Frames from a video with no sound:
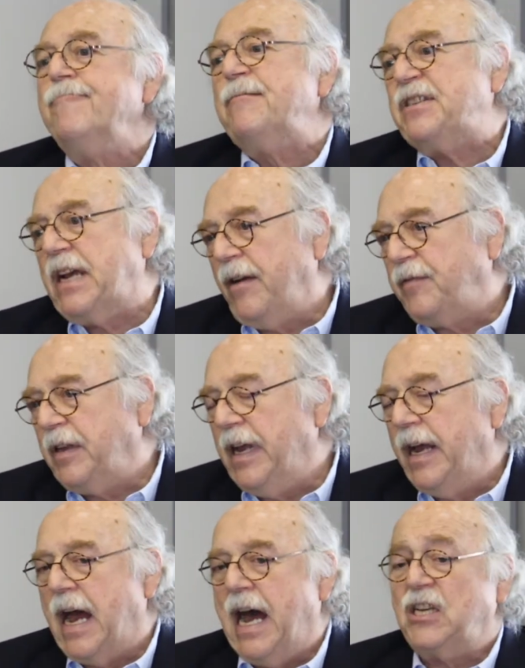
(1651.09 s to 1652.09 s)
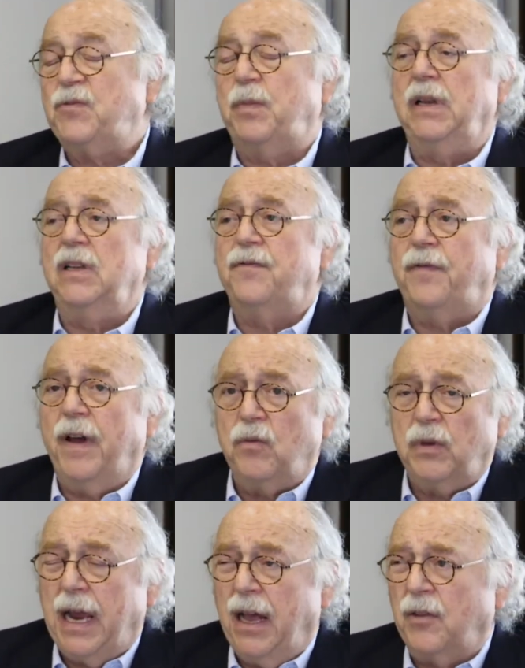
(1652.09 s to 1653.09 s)
safety net hospitals,
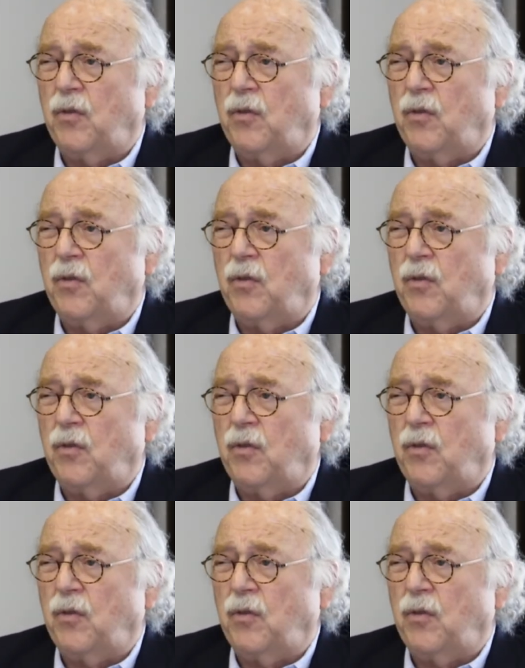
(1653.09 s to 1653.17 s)
federally